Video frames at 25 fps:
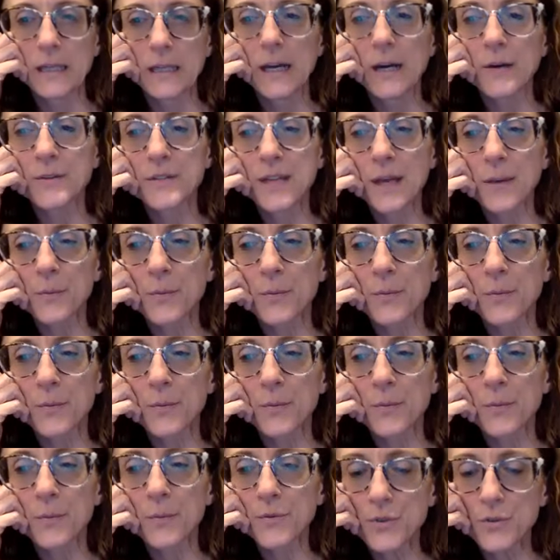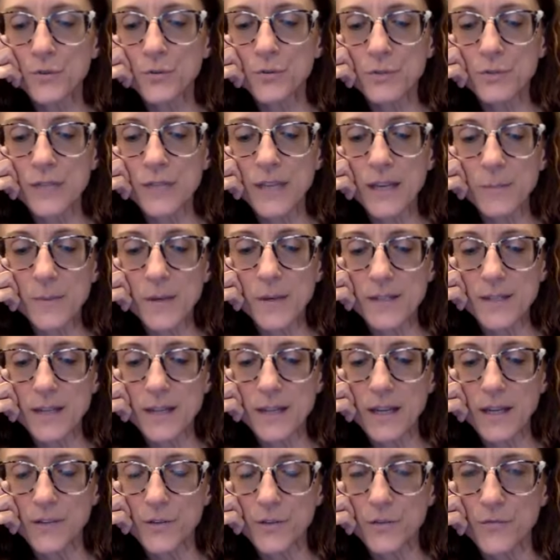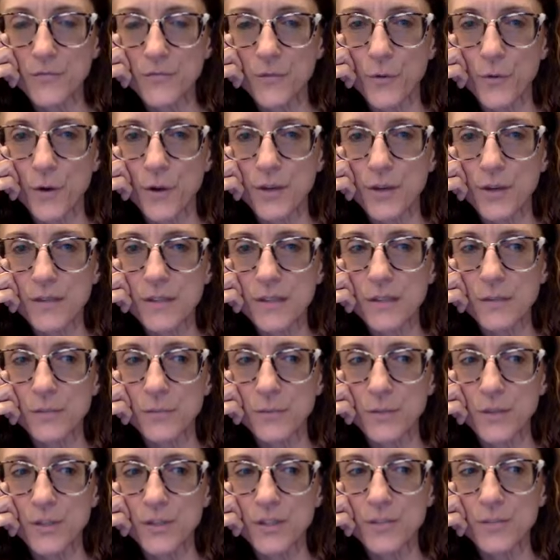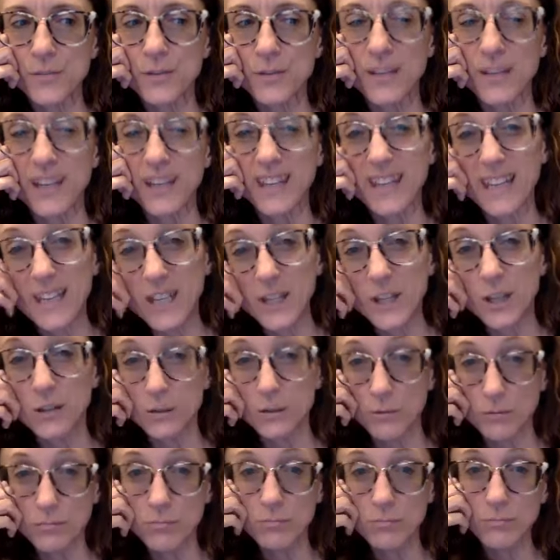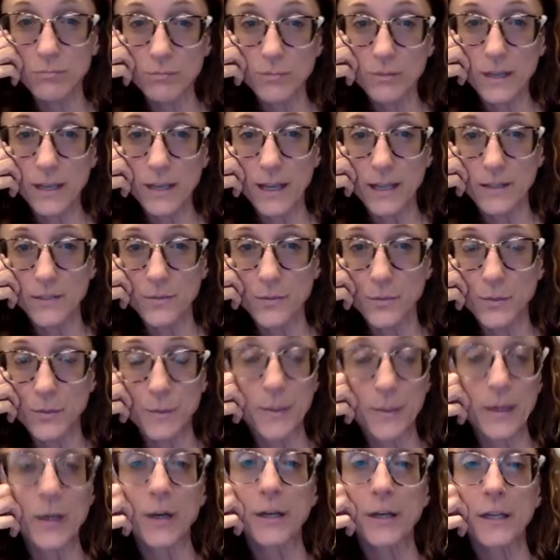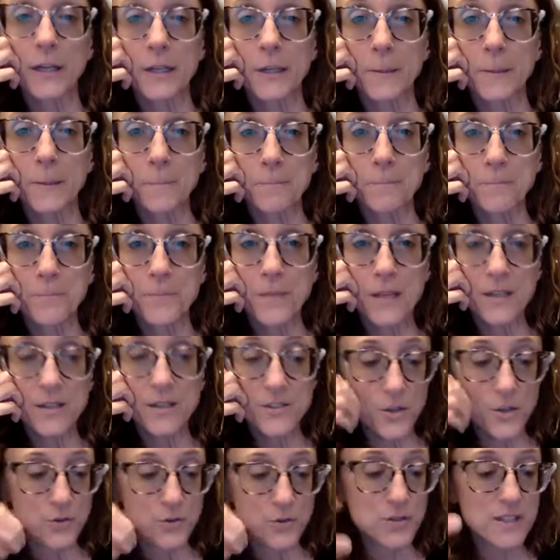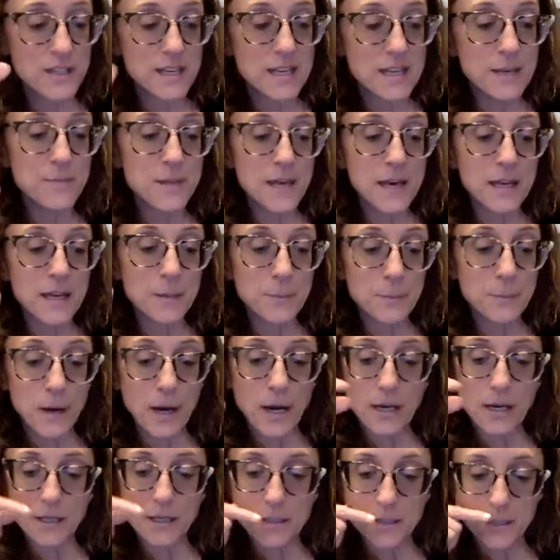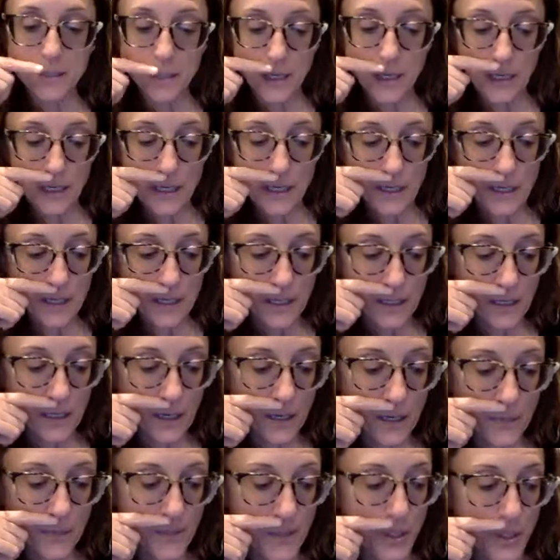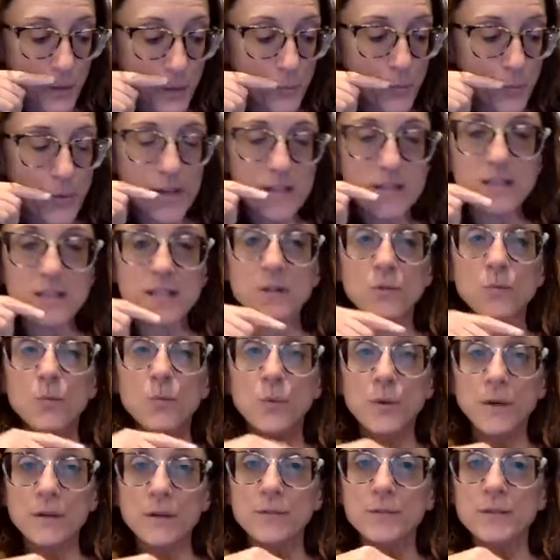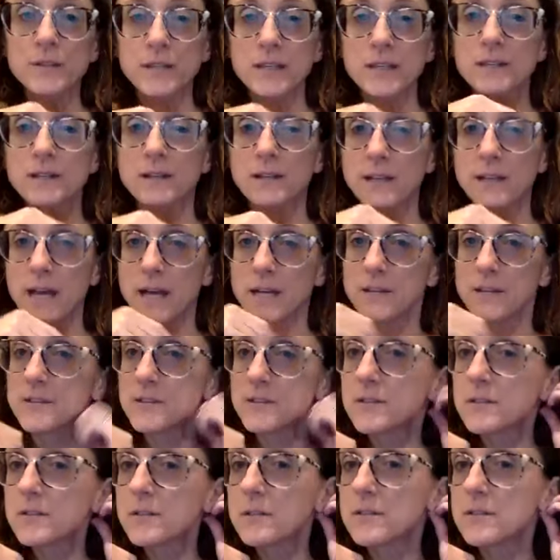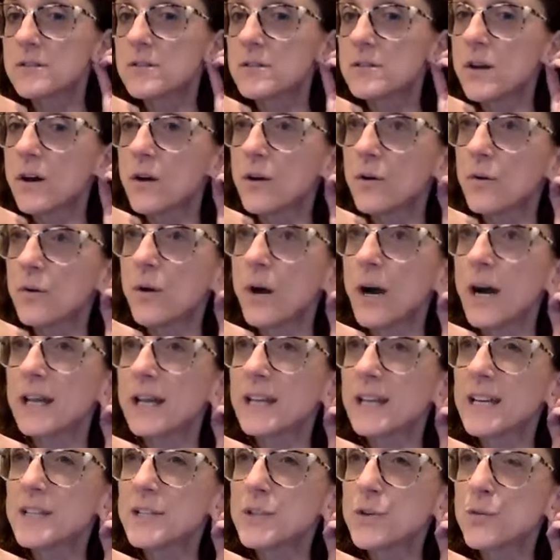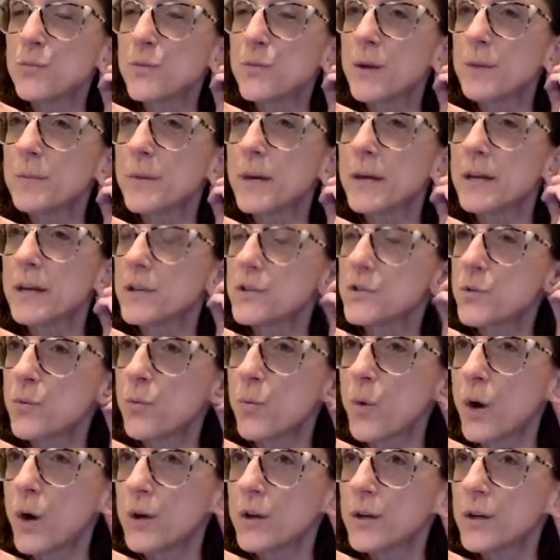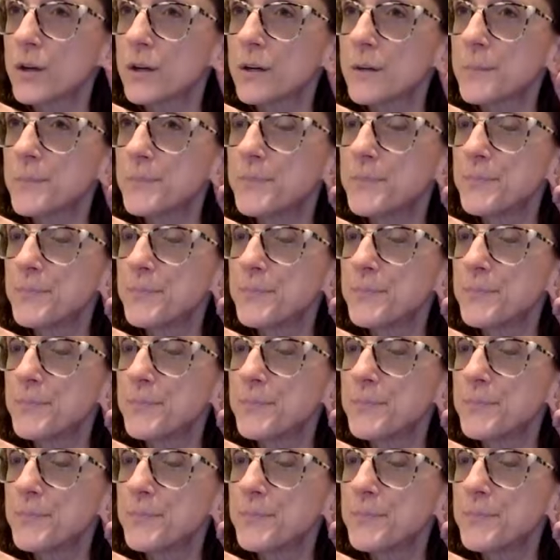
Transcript: I was able to take my son out to the forest and we just were like, thank you. And we buried it. So just keep that in mind, that your bracelet will need cleansed. So I like to run mine underwater.